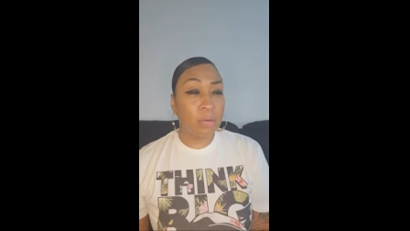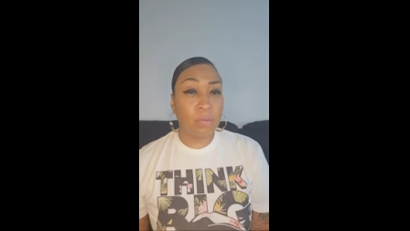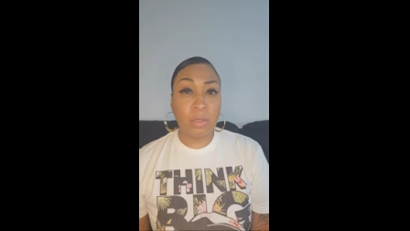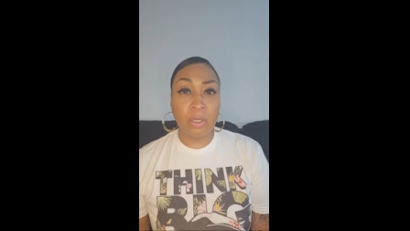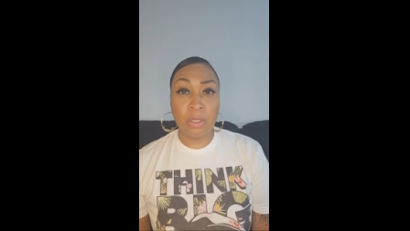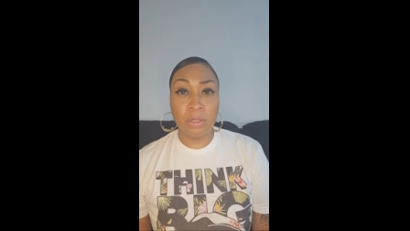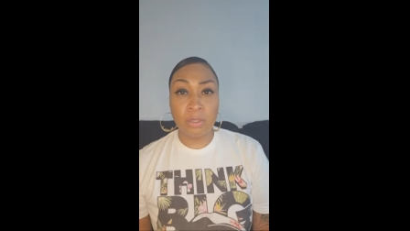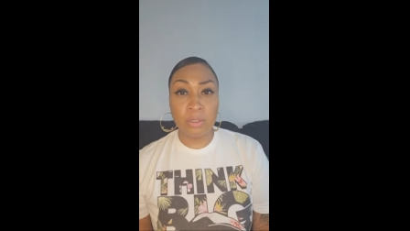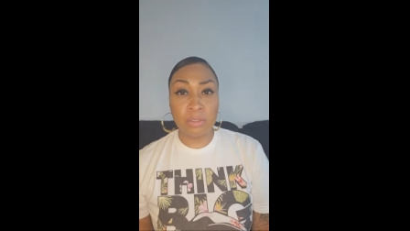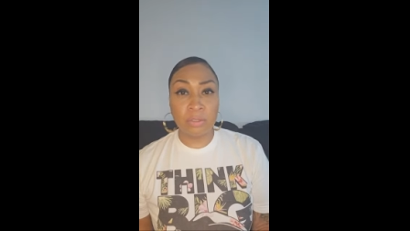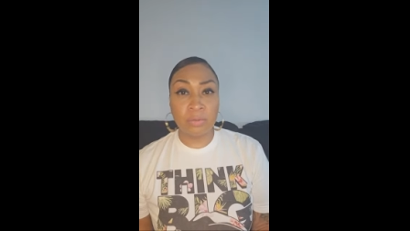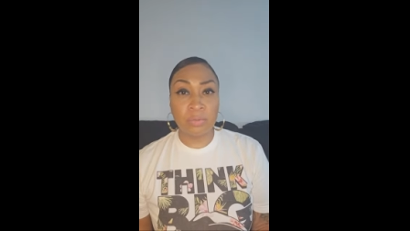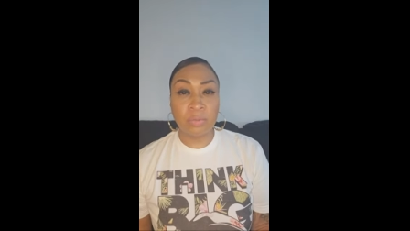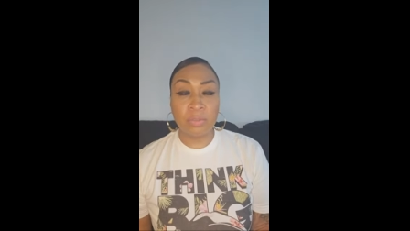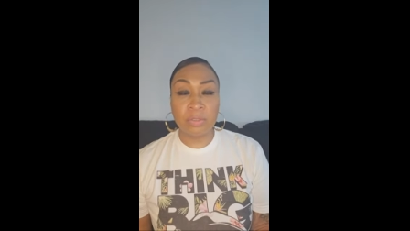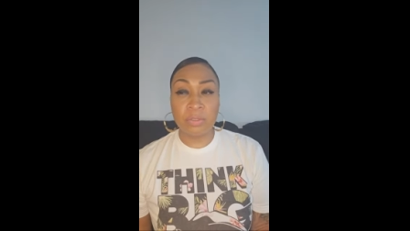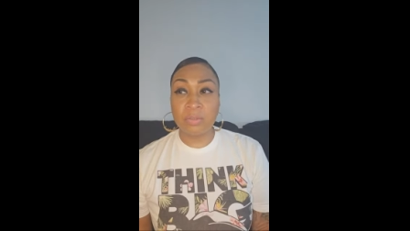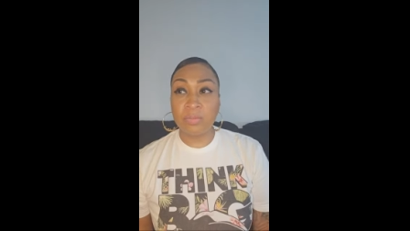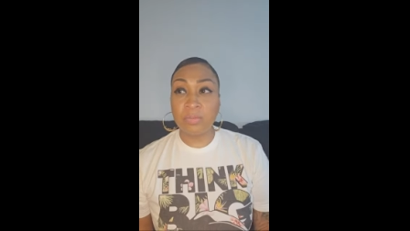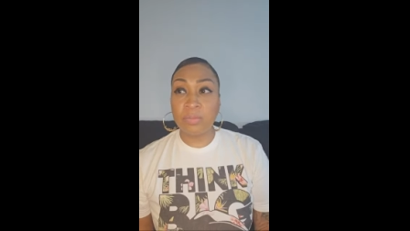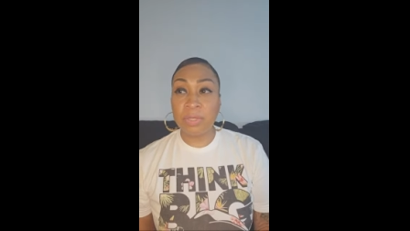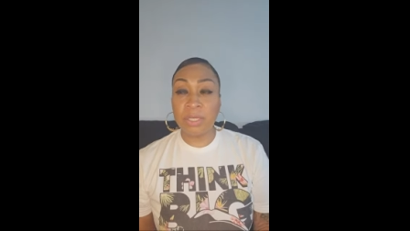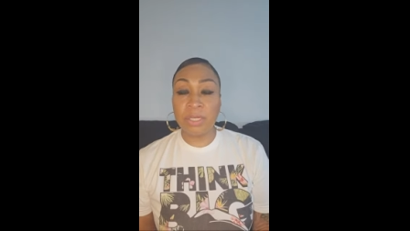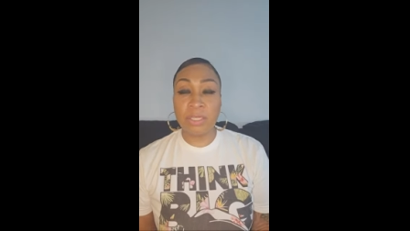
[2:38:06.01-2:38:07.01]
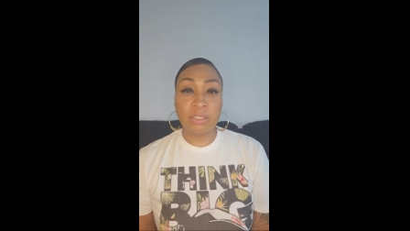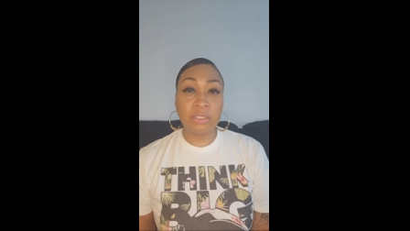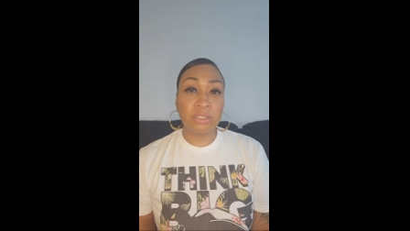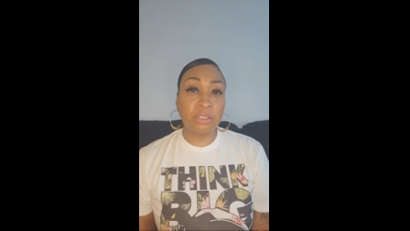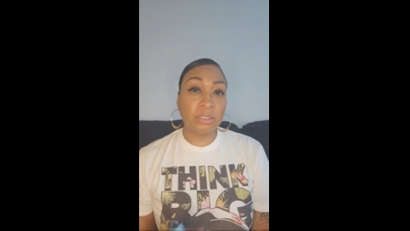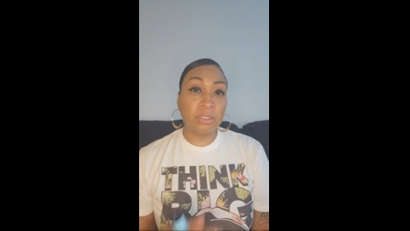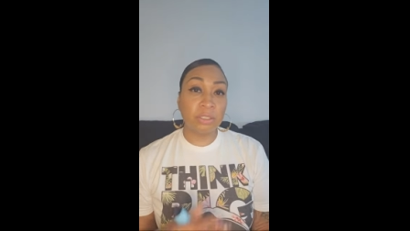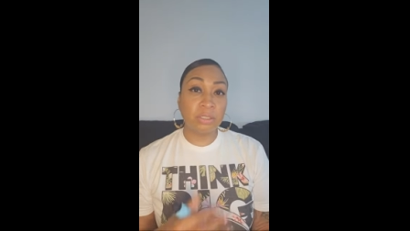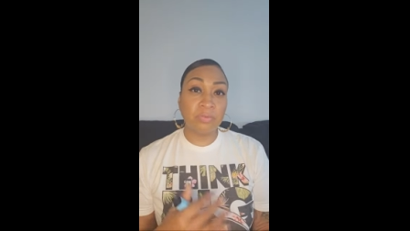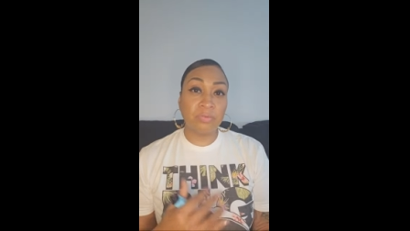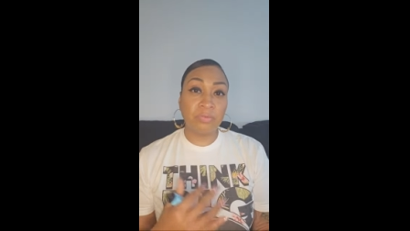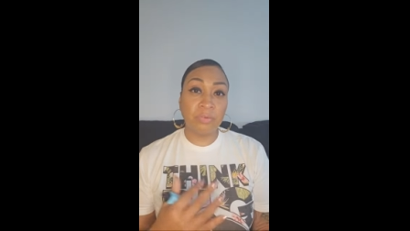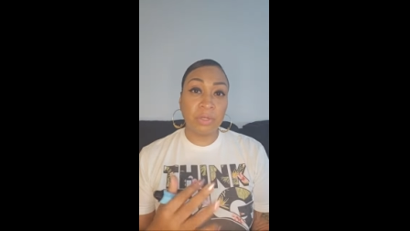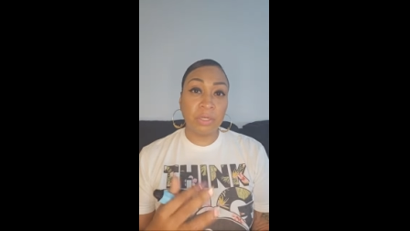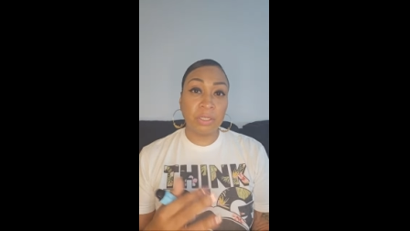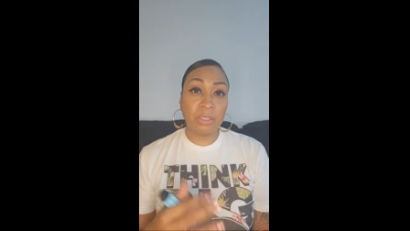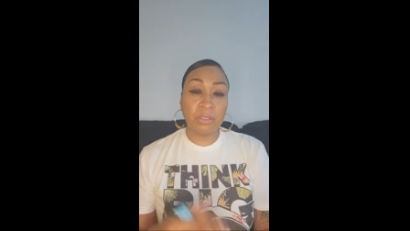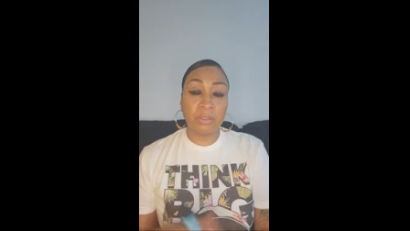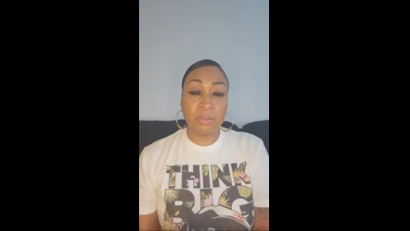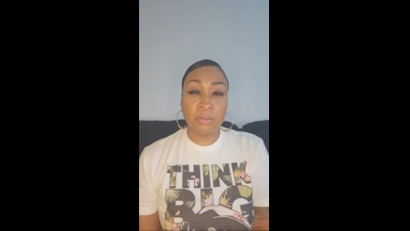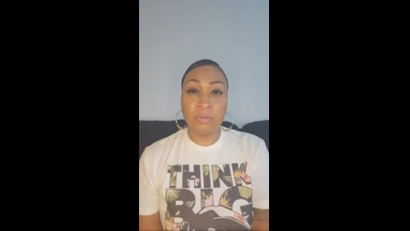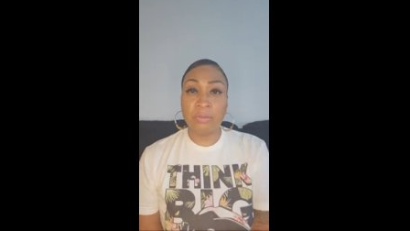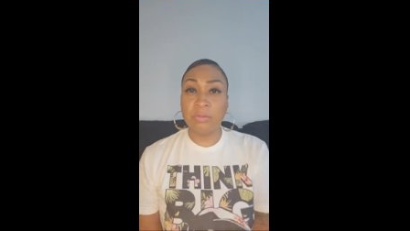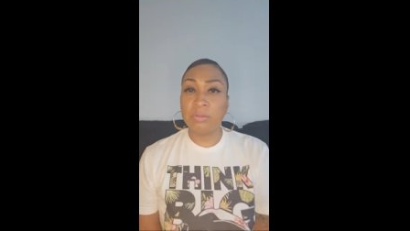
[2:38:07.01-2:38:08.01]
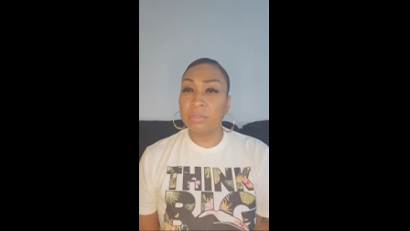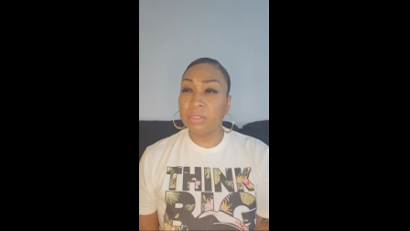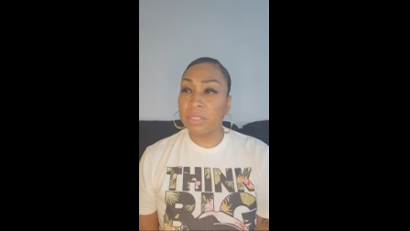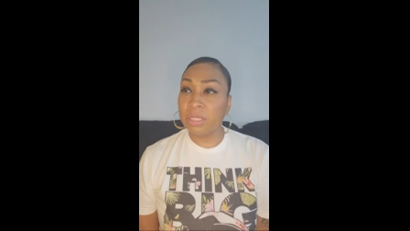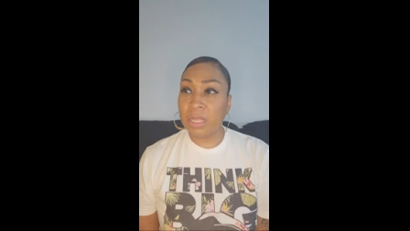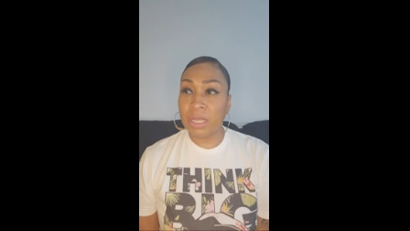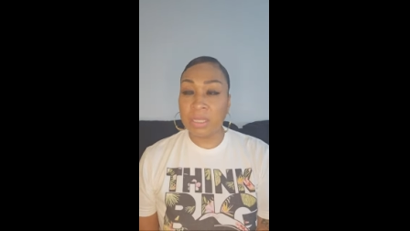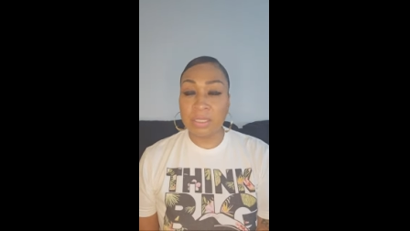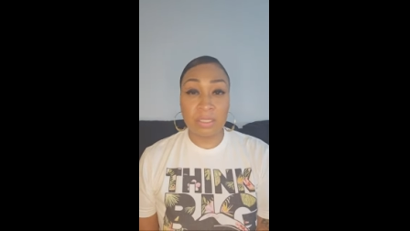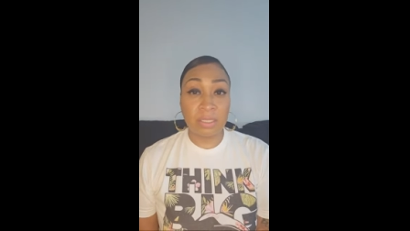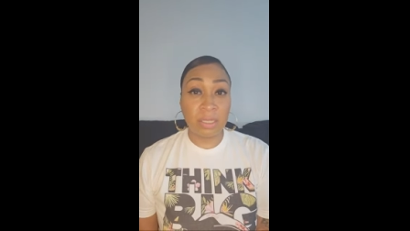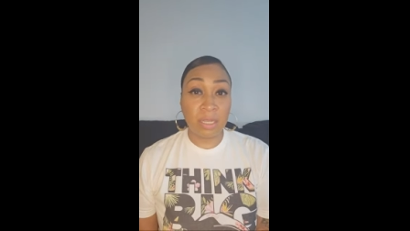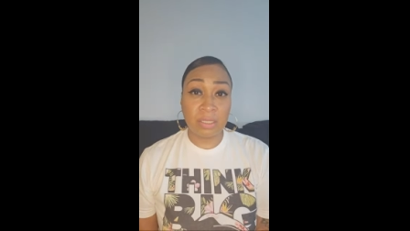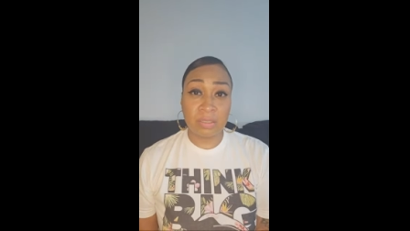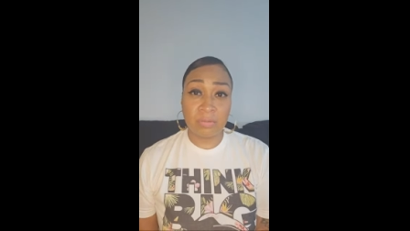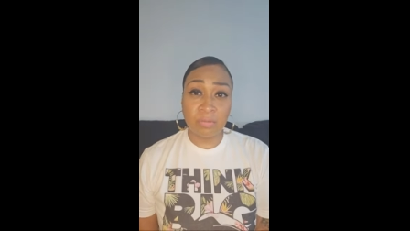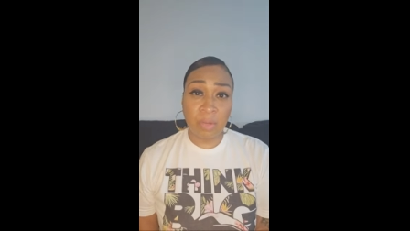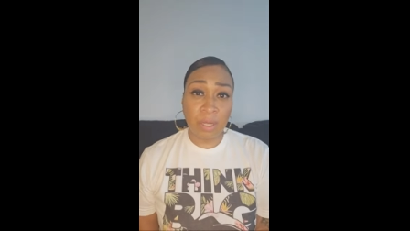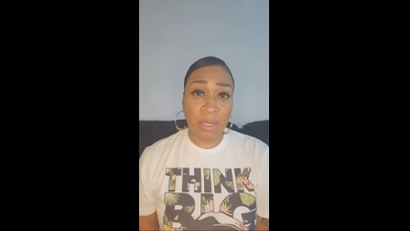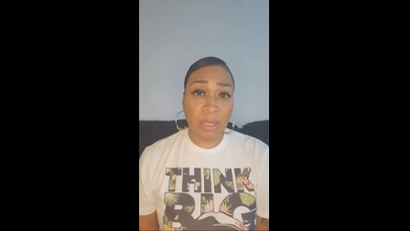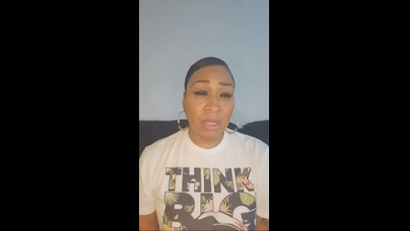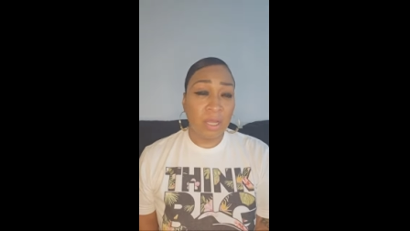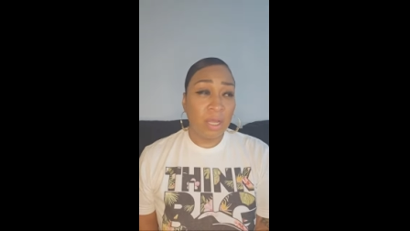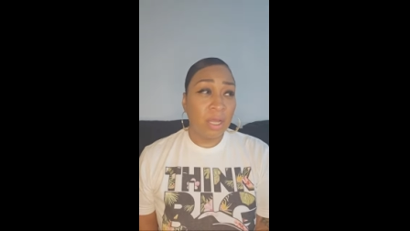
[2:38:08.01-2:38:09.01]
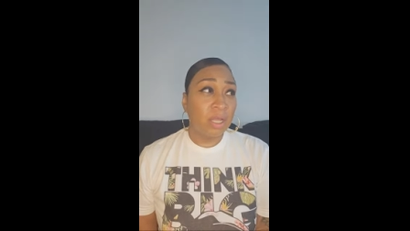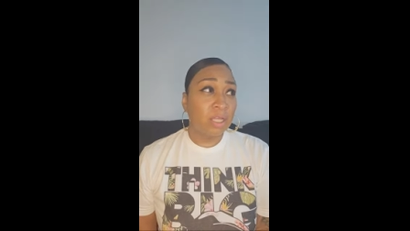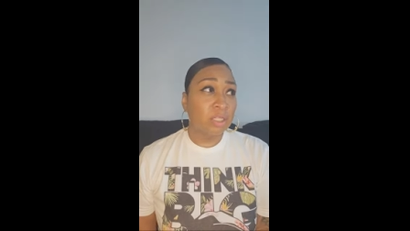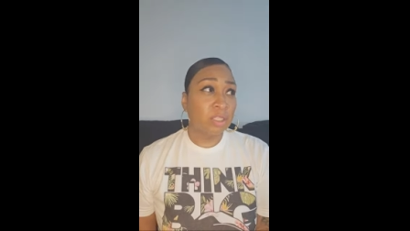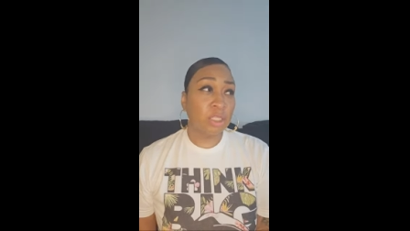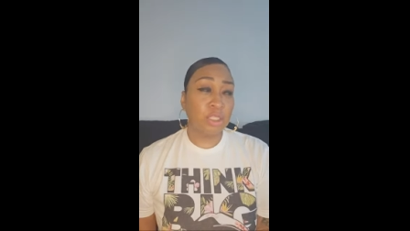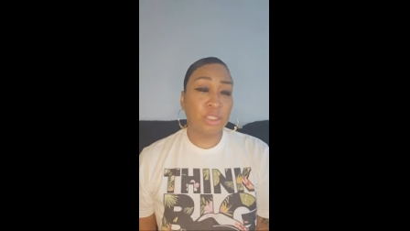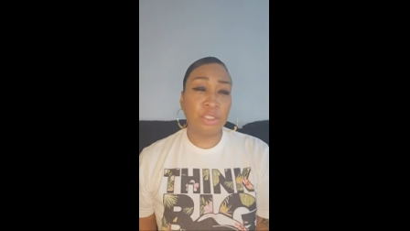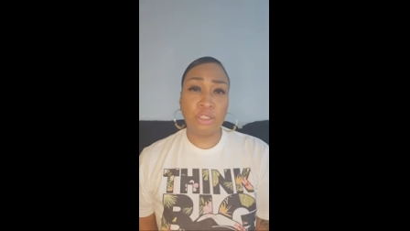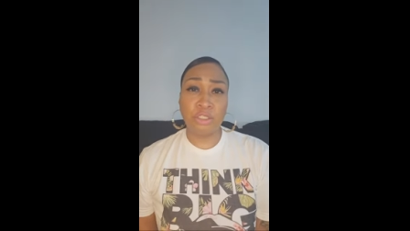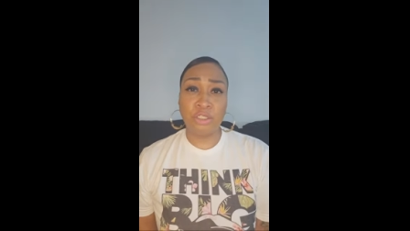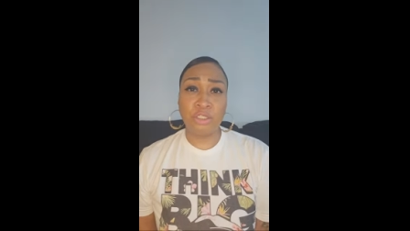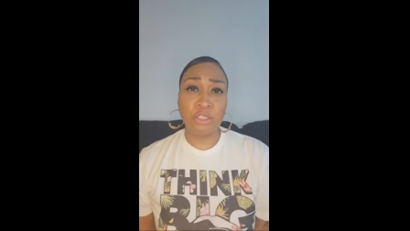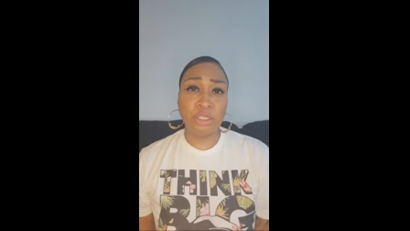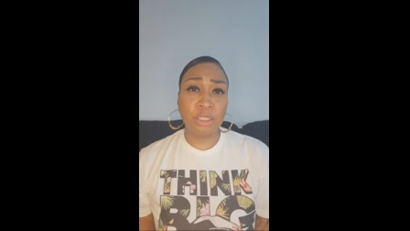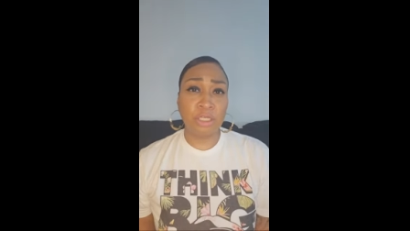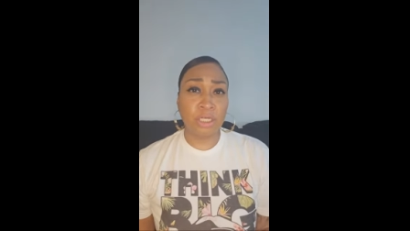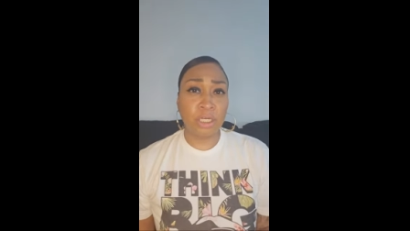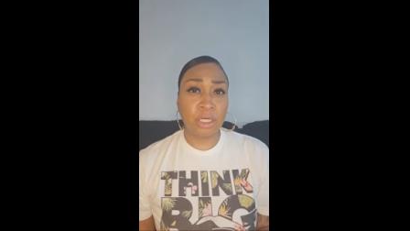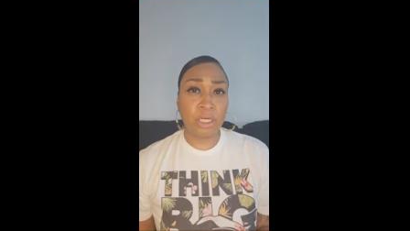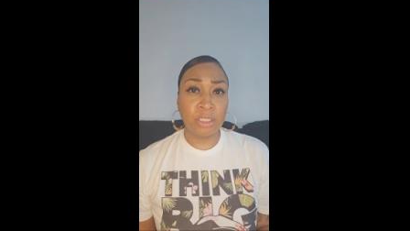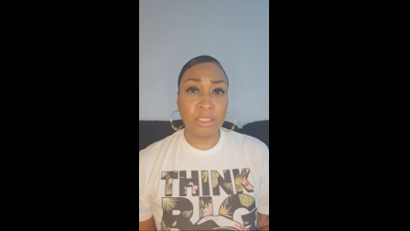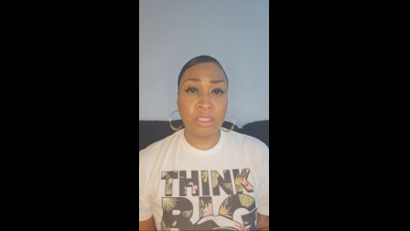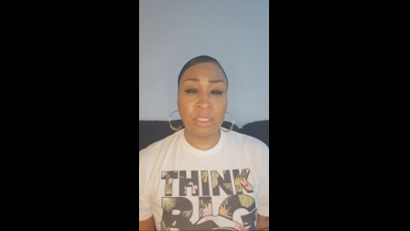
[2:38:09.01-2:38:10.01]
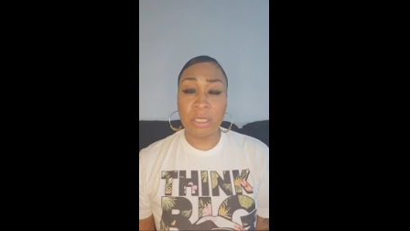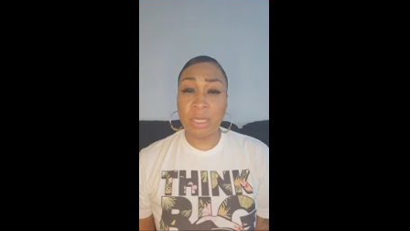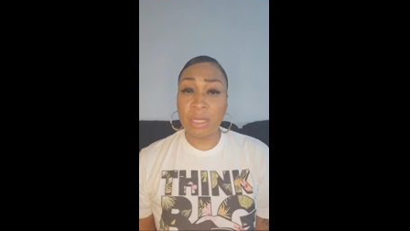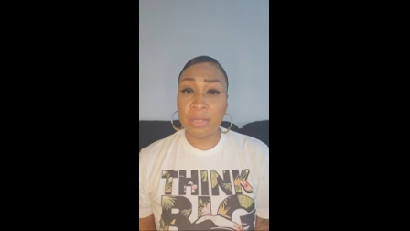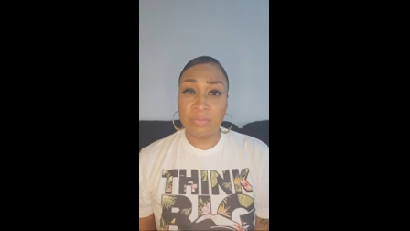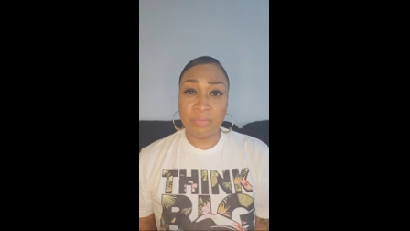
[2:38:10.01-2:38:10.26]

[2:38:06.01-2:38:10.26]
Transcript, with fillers: We all supposed to, bitch, fuck you. That That's my, this is your cousin.